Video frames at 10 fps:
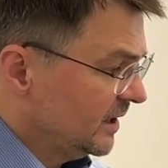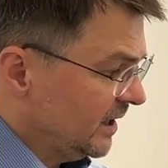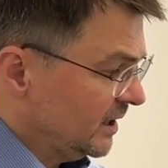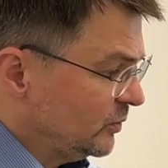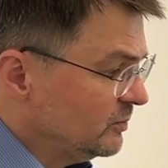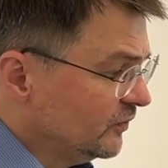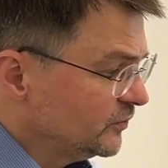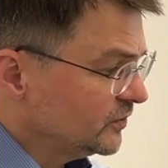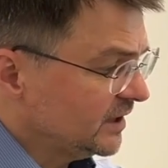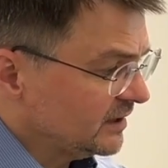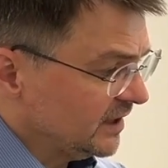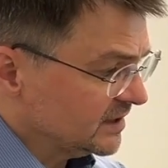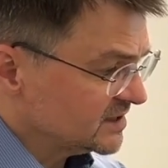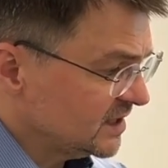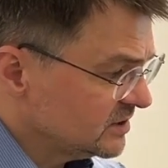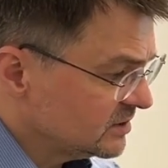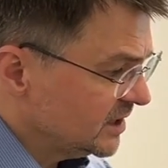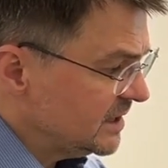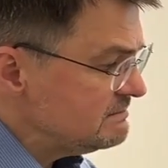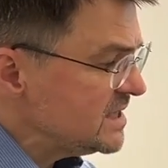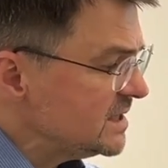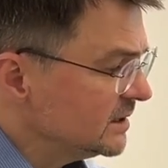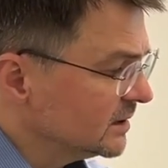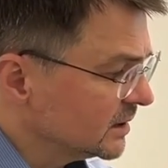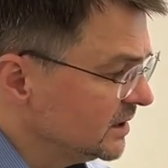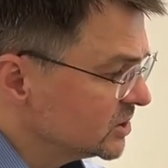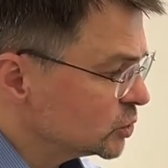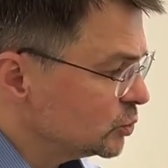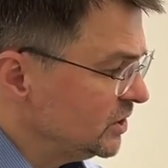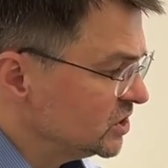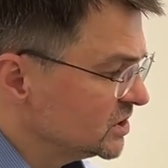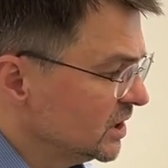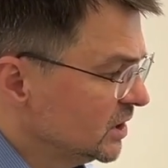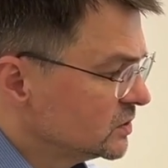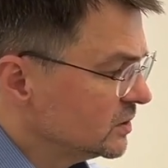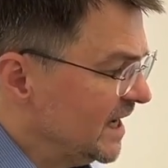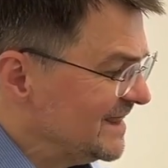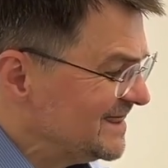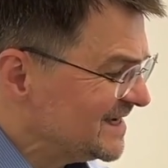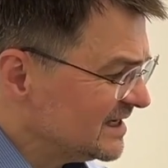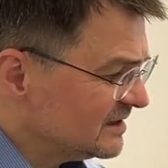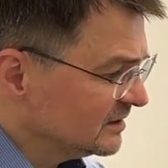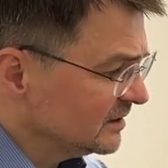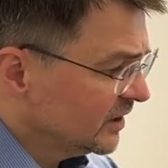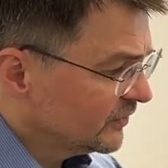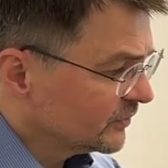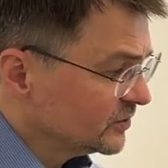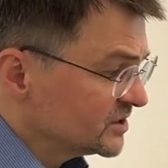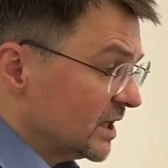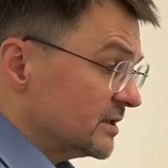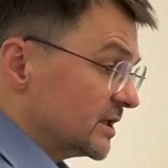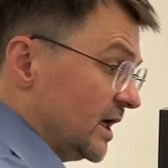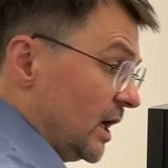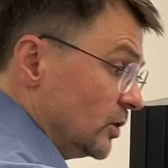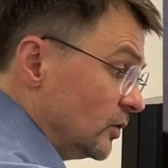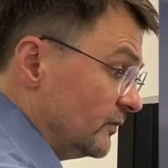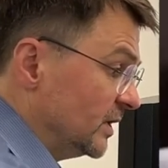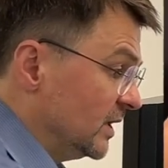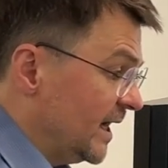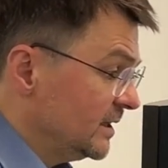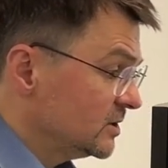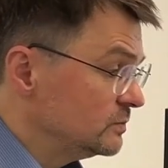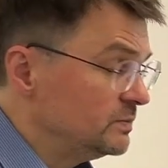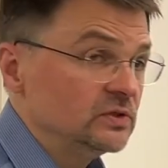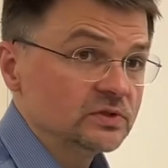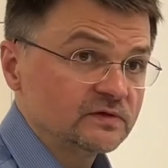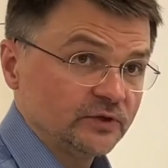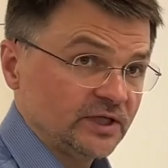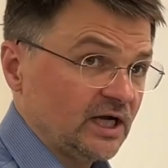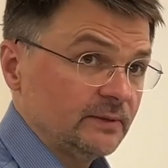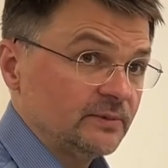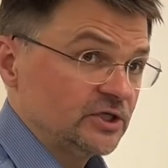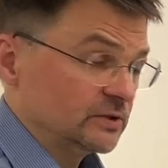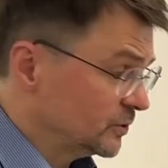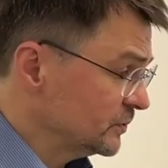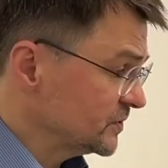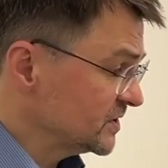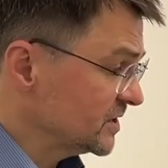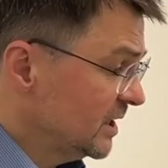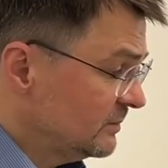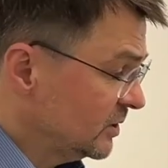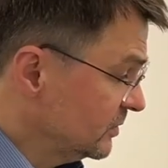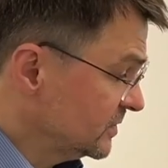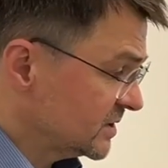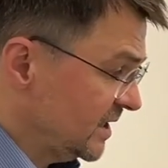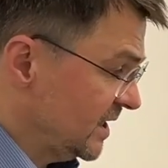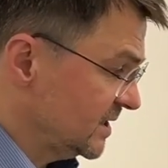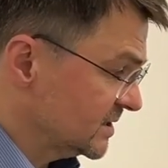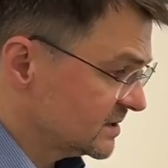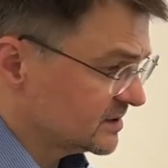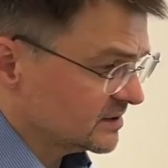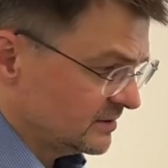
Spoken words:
And we moved to it, and Sentio immediately switched to another through standard out of the line to be used for the calibration process, because as